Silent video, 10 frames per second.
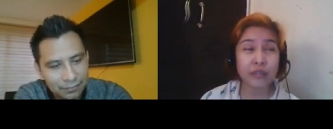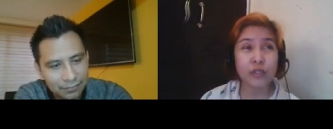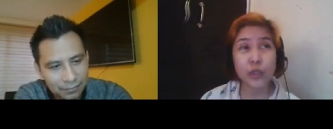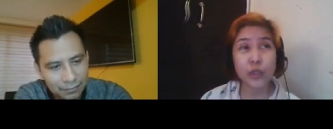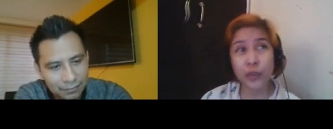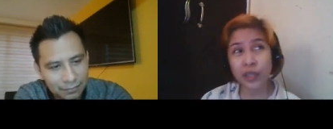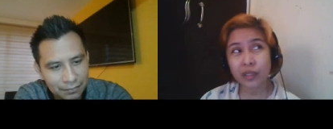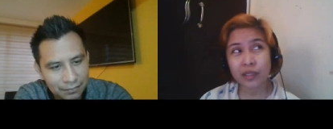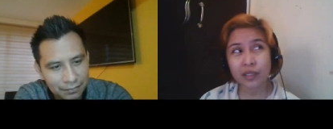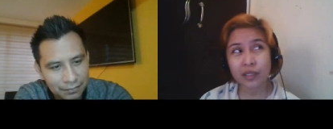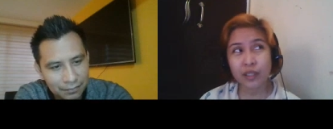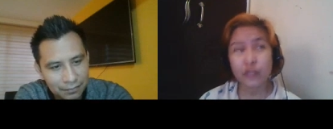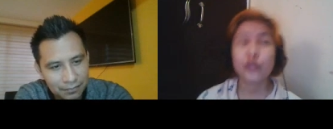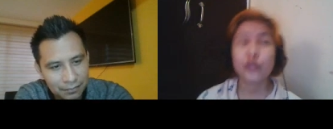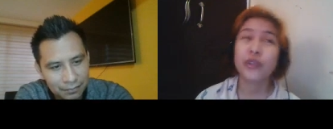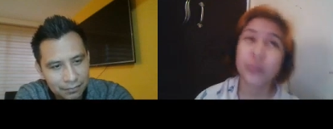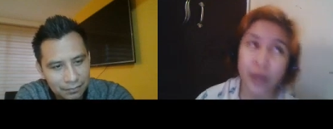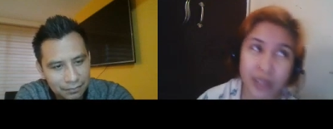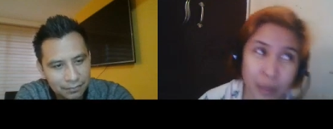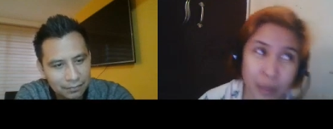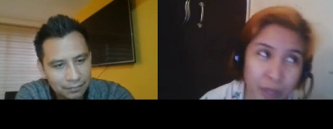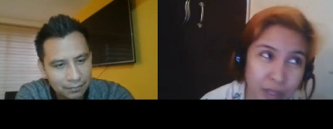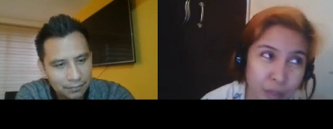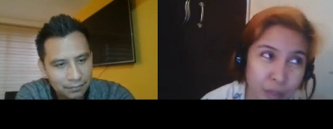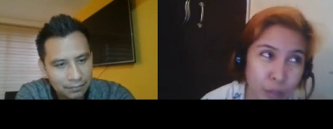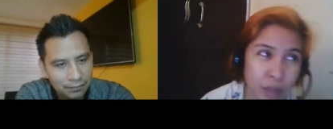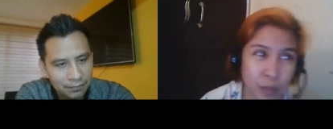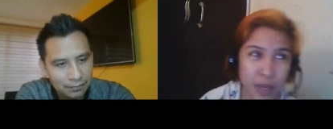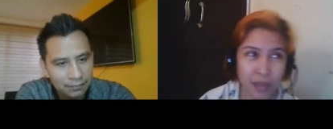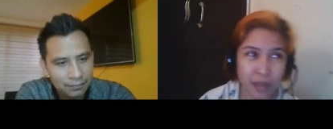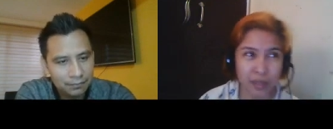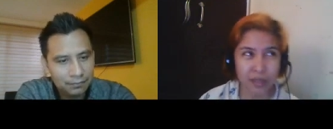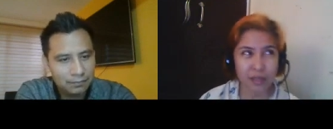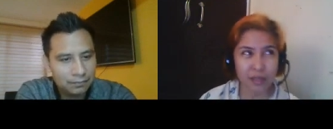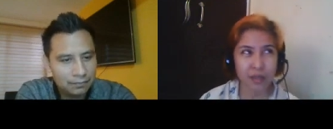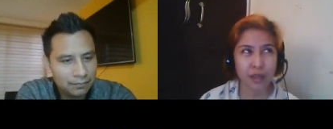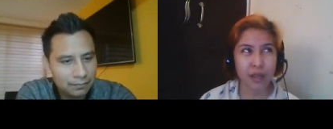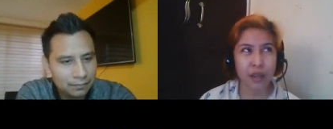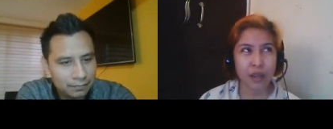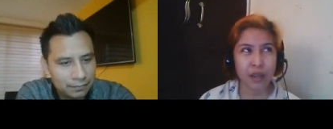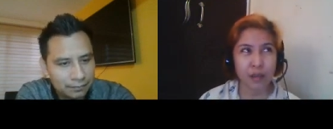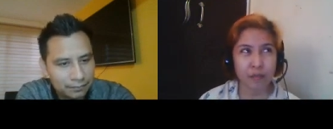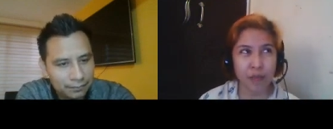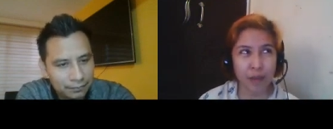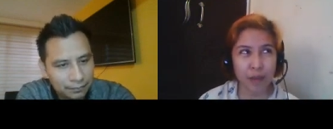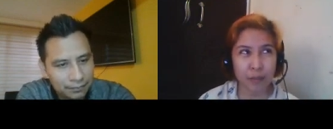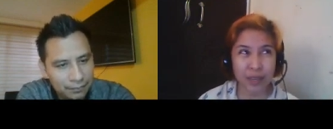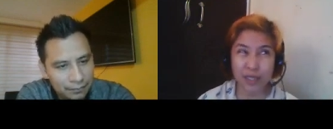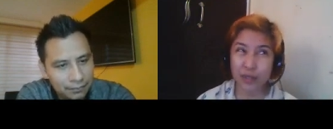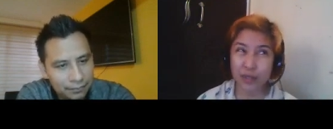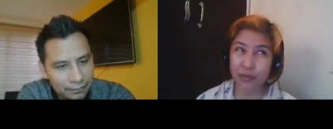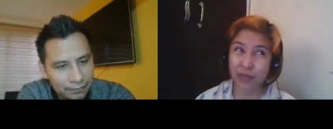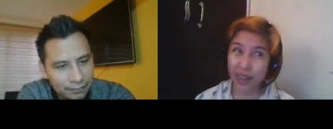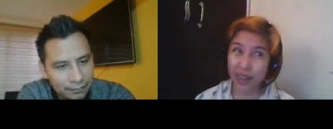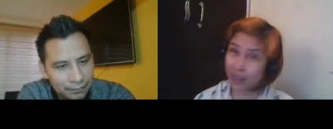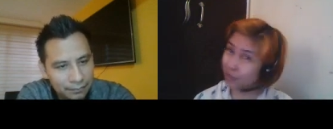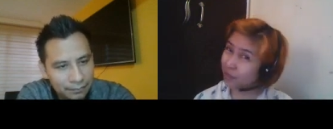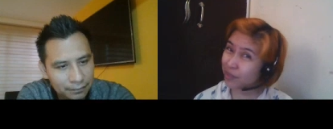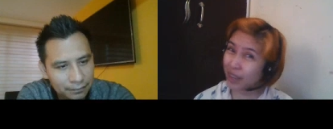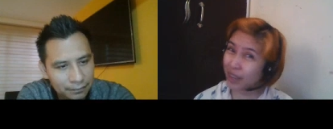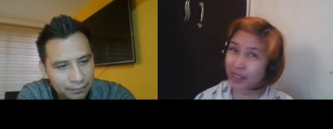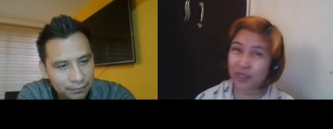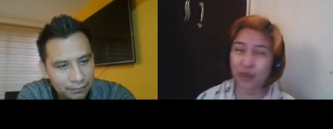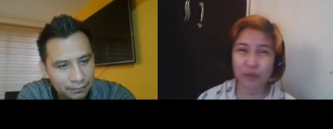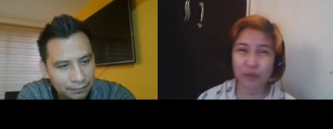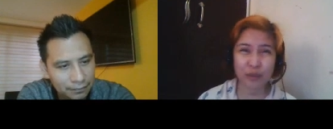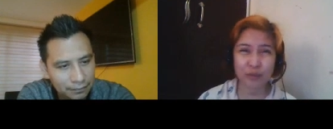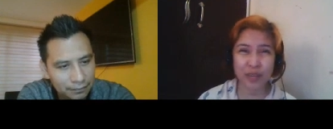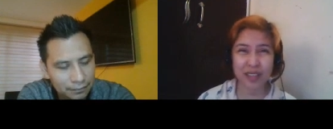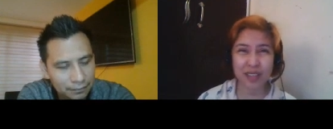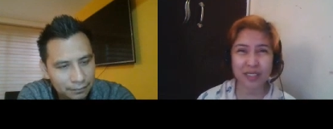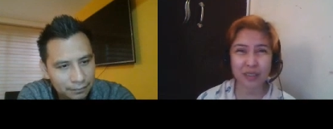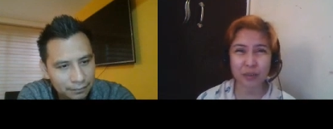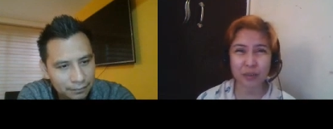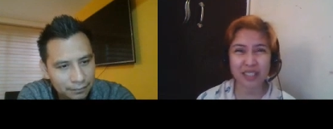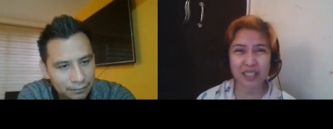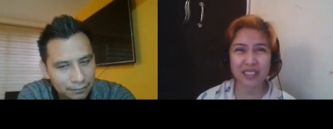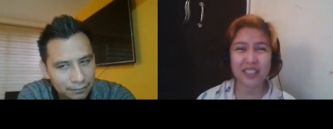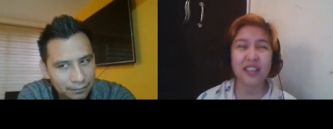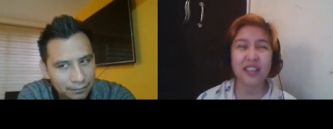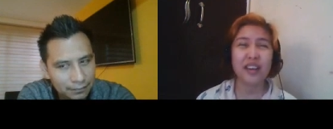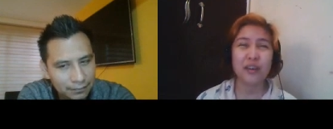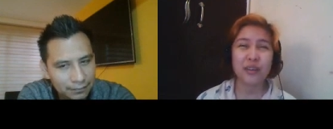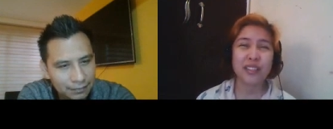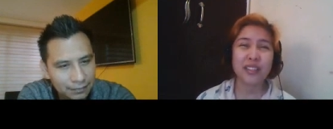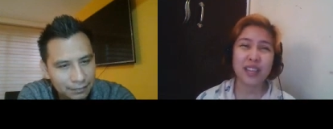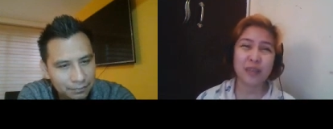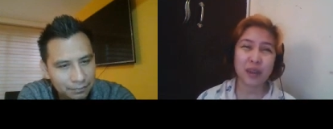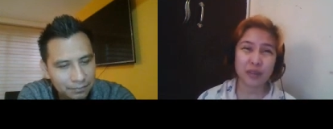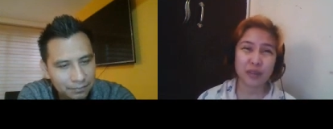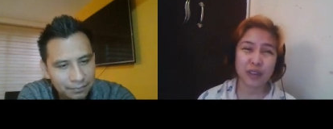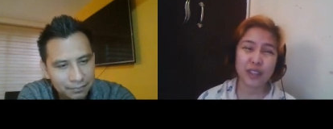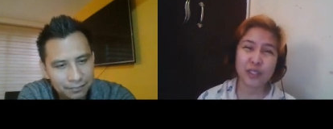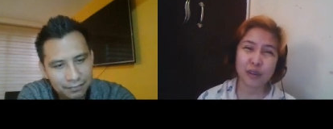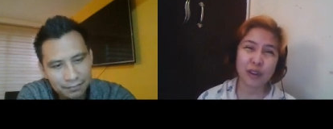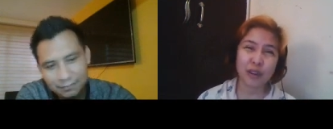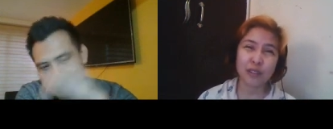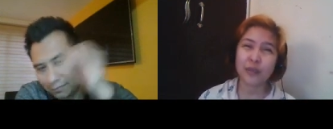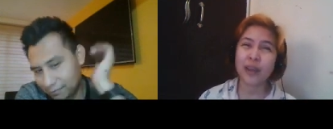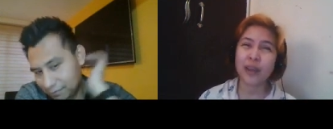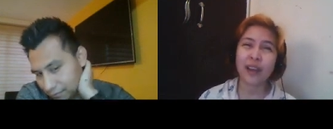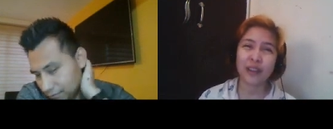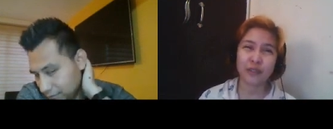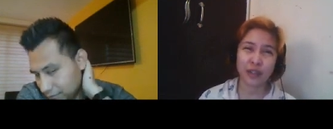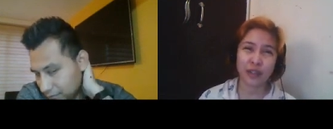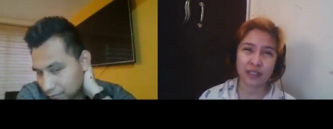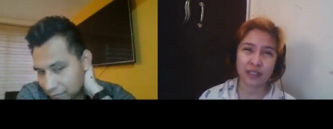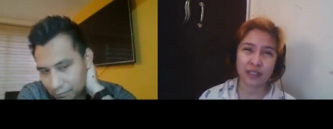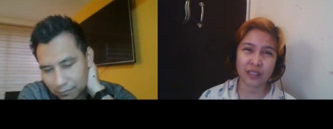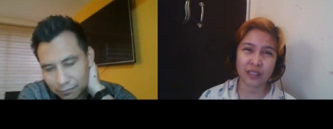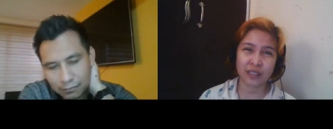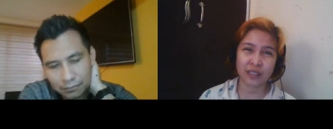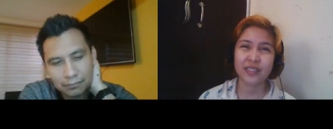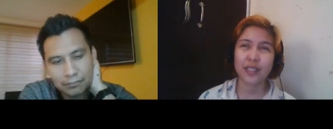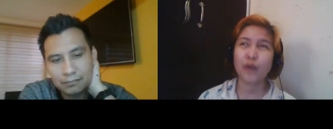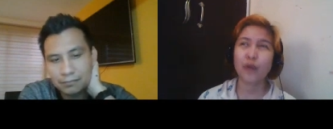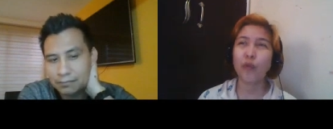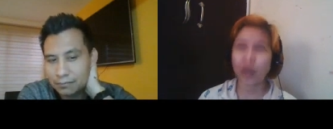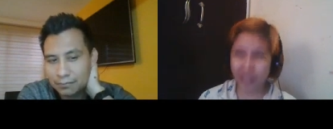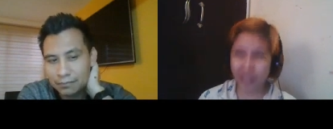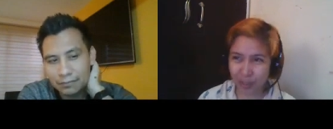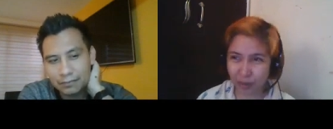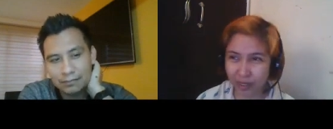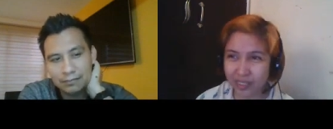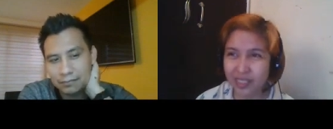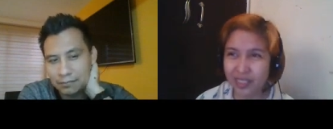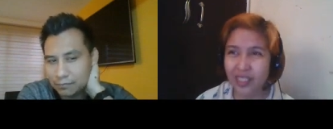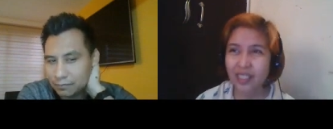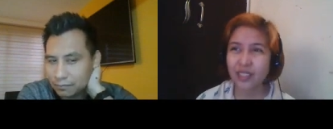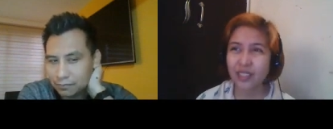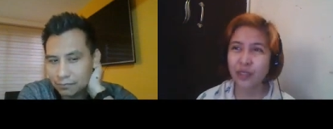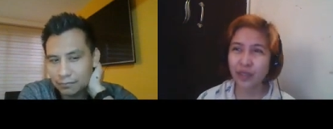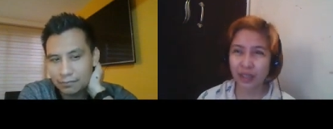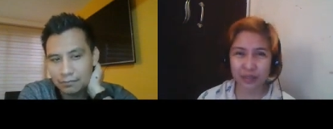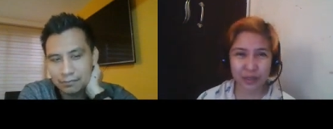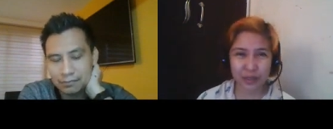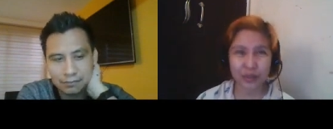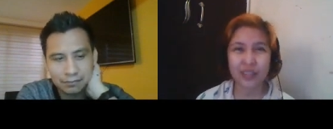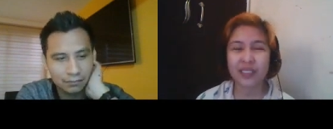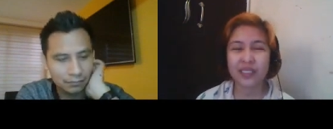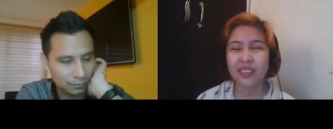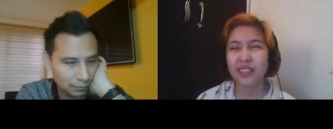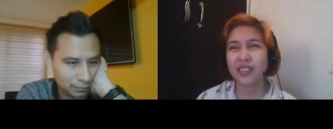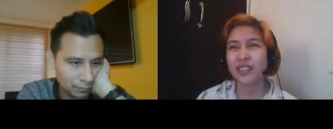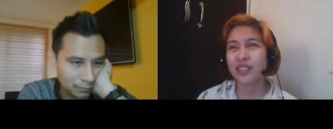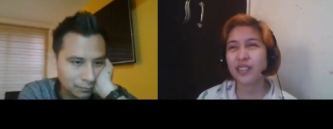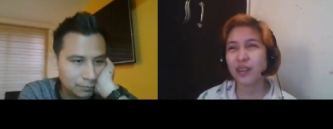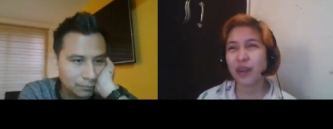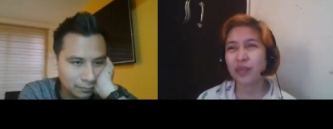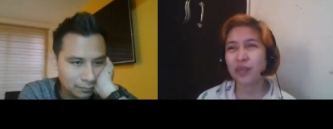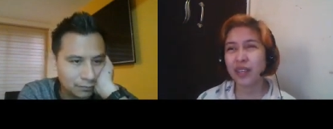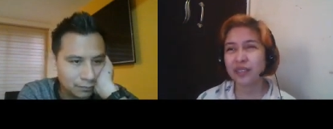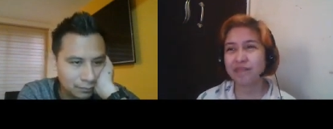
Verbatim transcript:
Speaker 1: during during the pandemic when the PS PS5, I don't know mm-hmm. what PS number is it when it came out, I saw all of my guy friends wanting one, going after one. So I'm like,